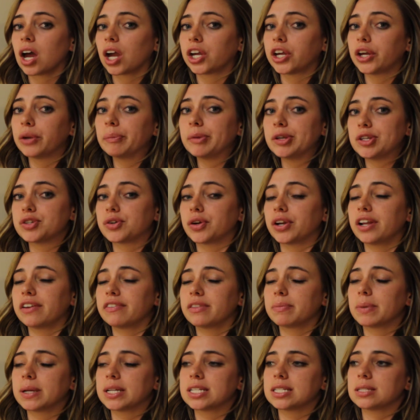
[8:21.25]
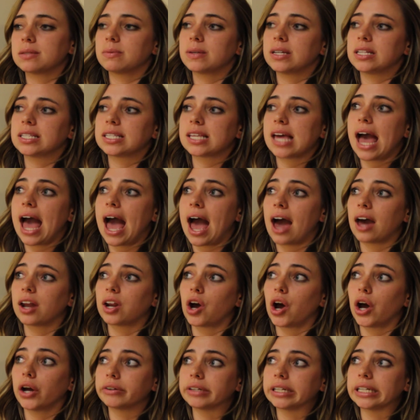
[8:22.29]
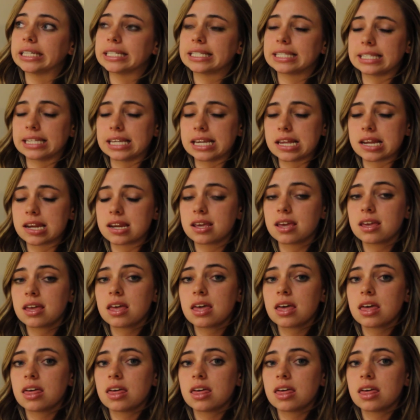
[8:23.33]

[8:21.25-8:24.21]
a good majority of the participants had already seen